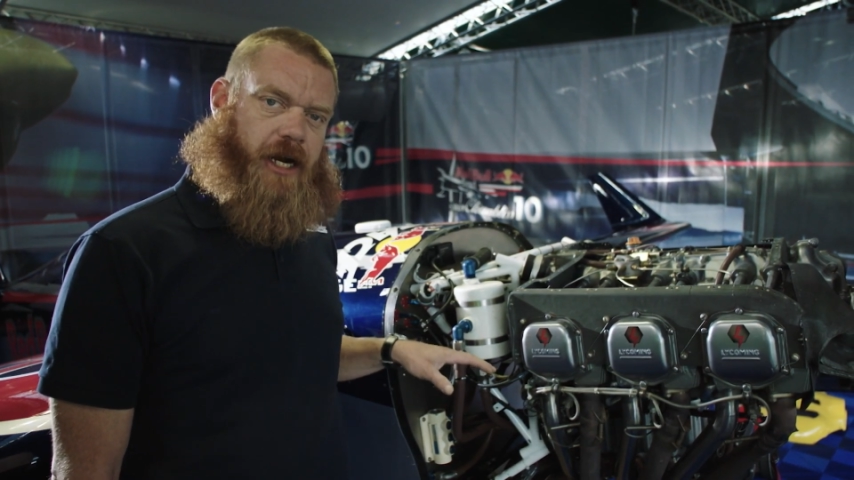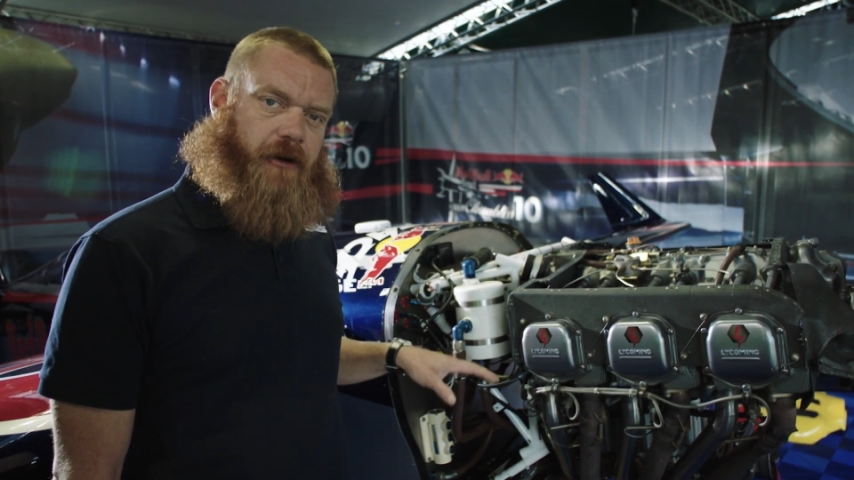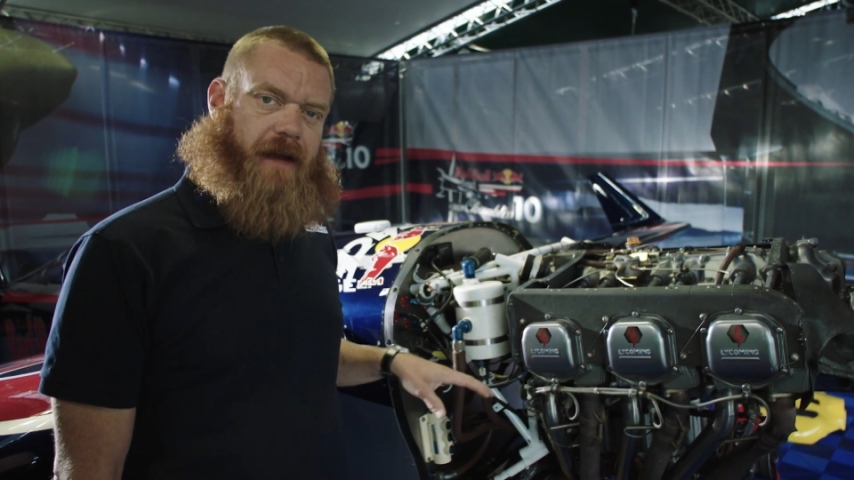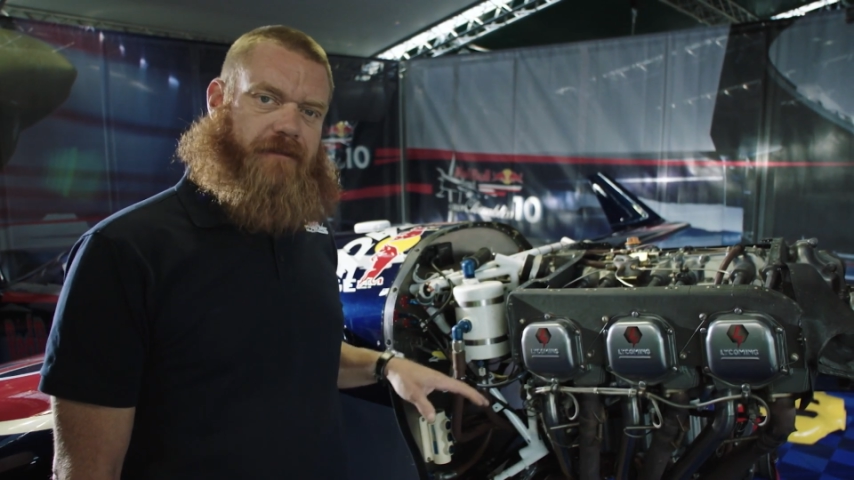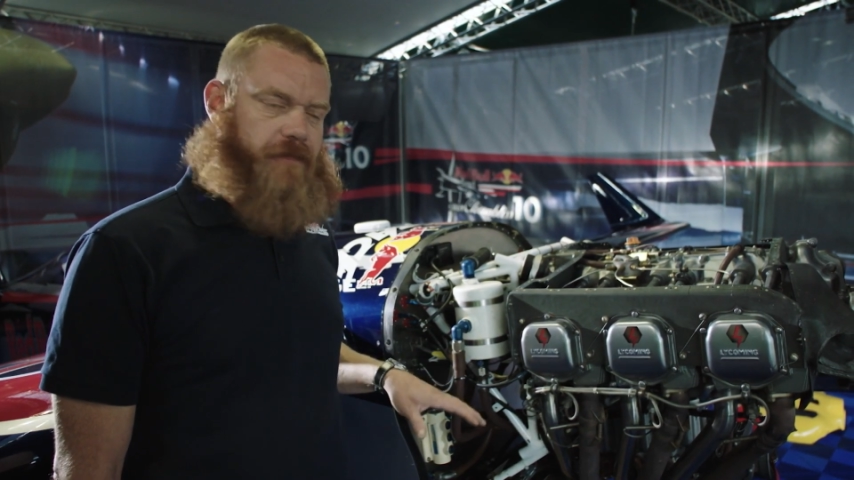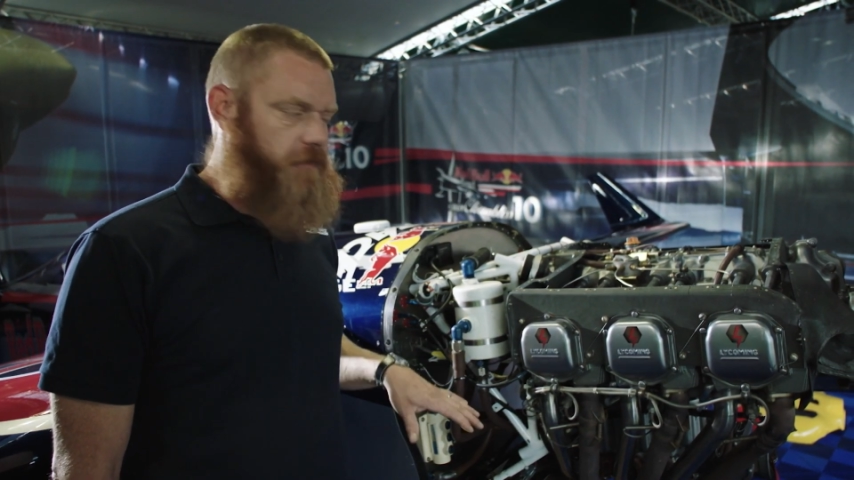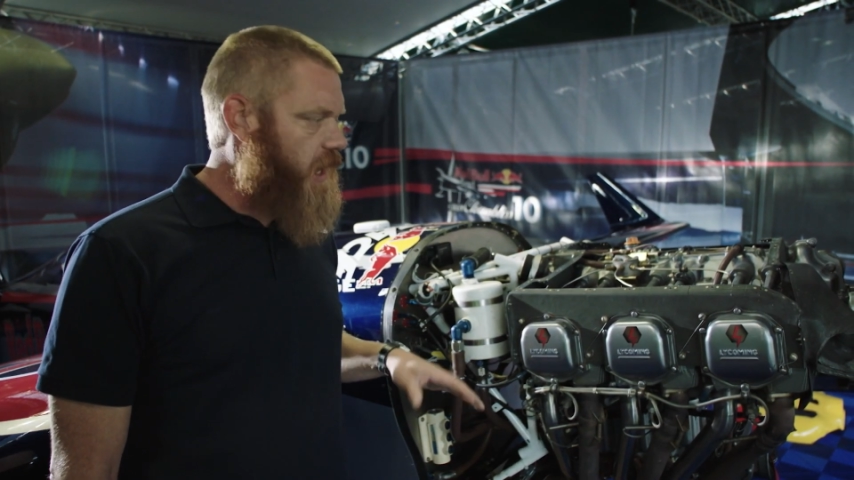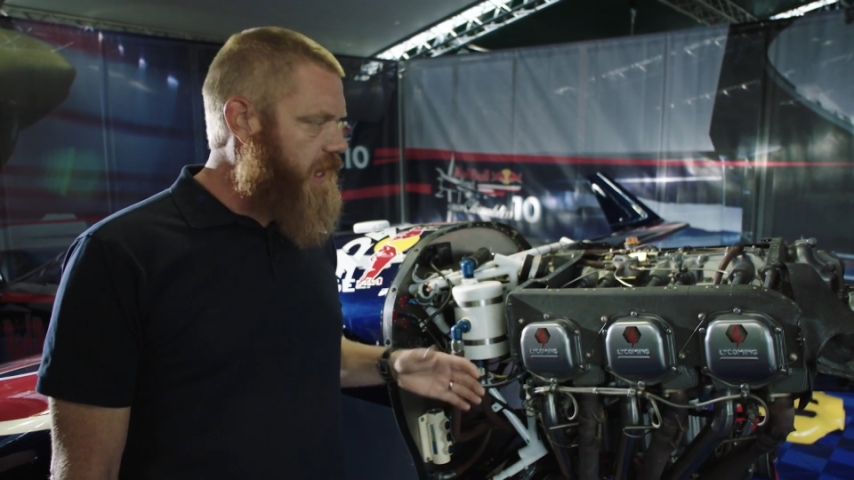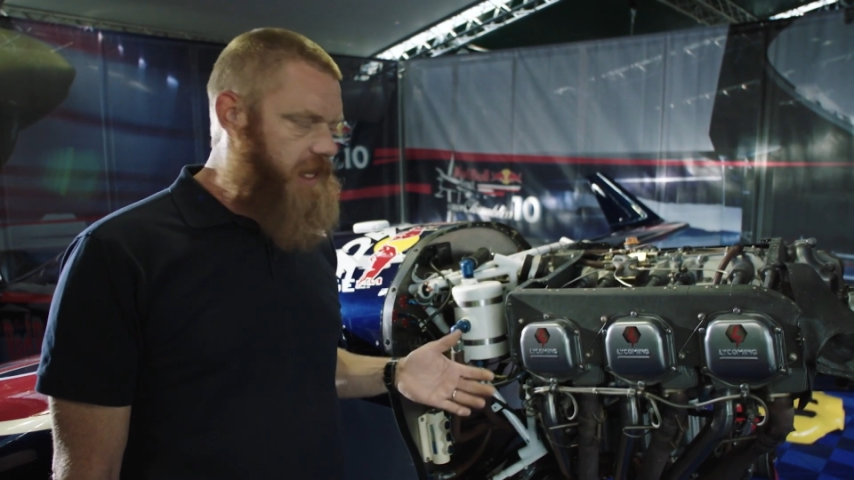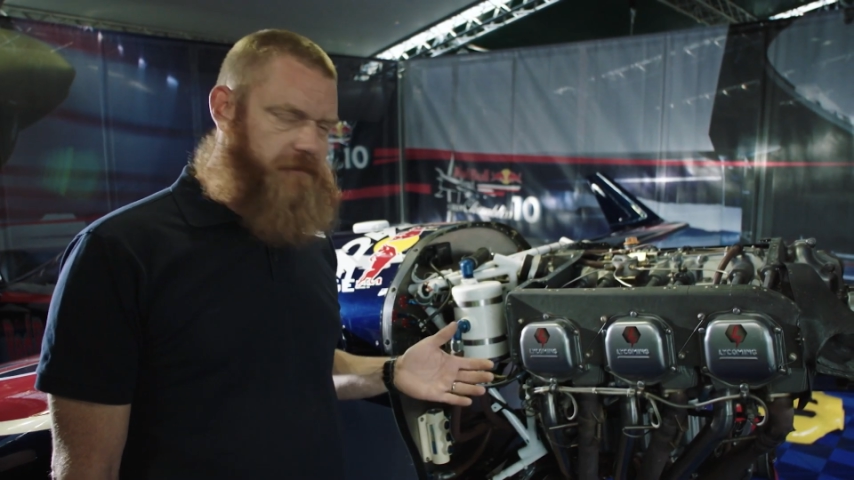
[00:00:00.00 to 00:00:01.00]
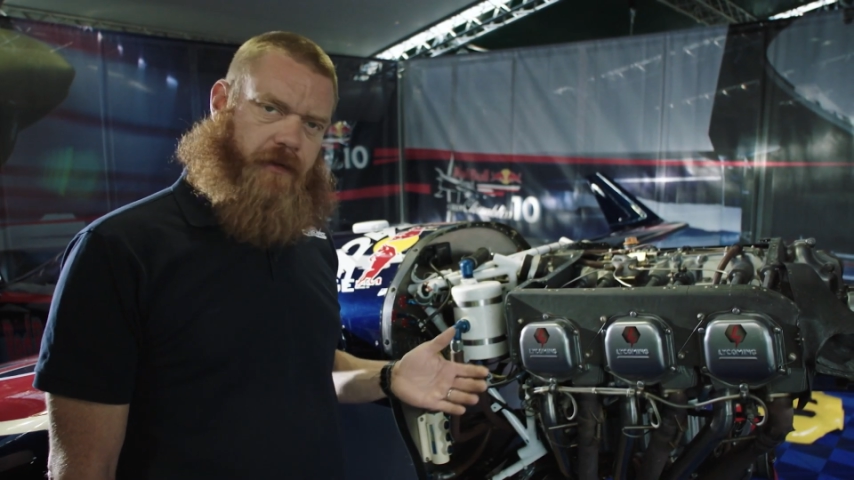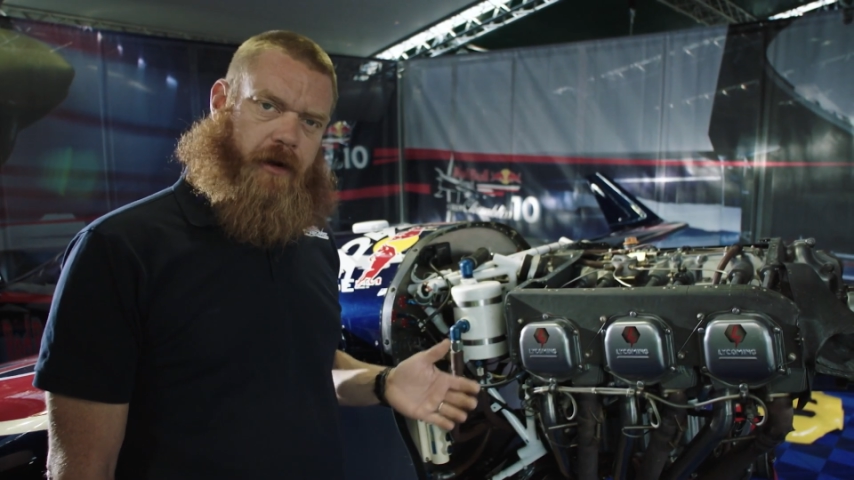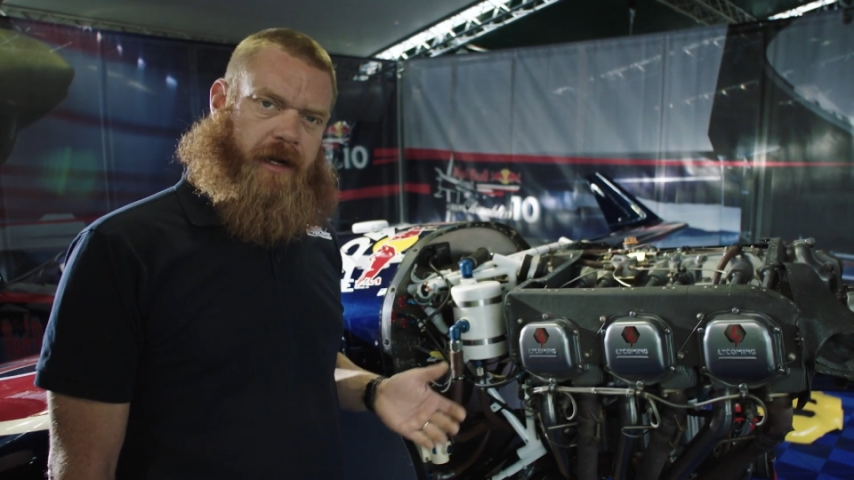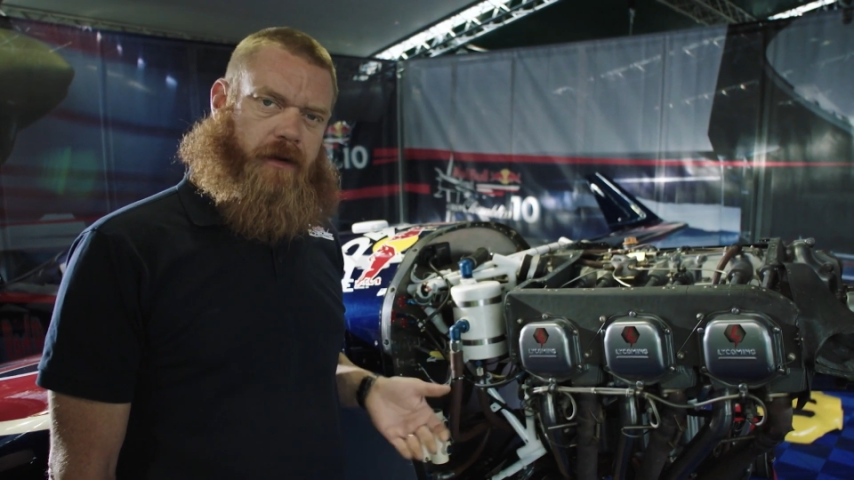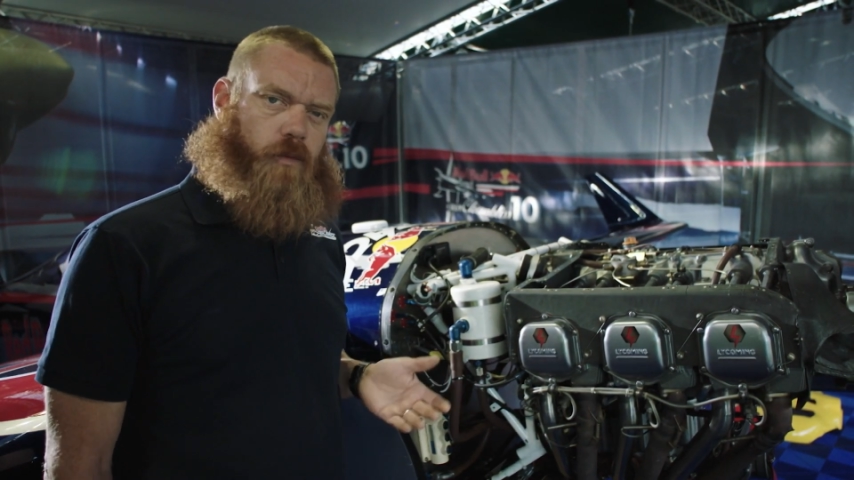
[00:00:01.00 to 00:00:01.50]
aircraft to fly
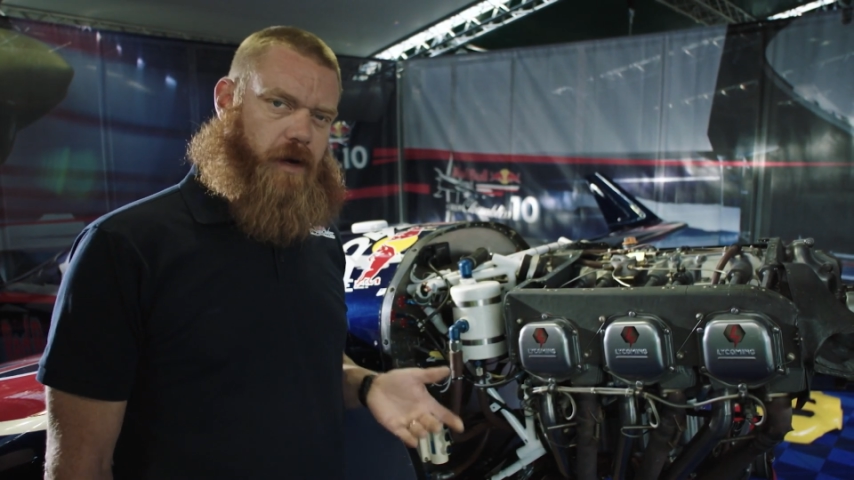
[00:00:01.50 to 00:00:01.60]
inverted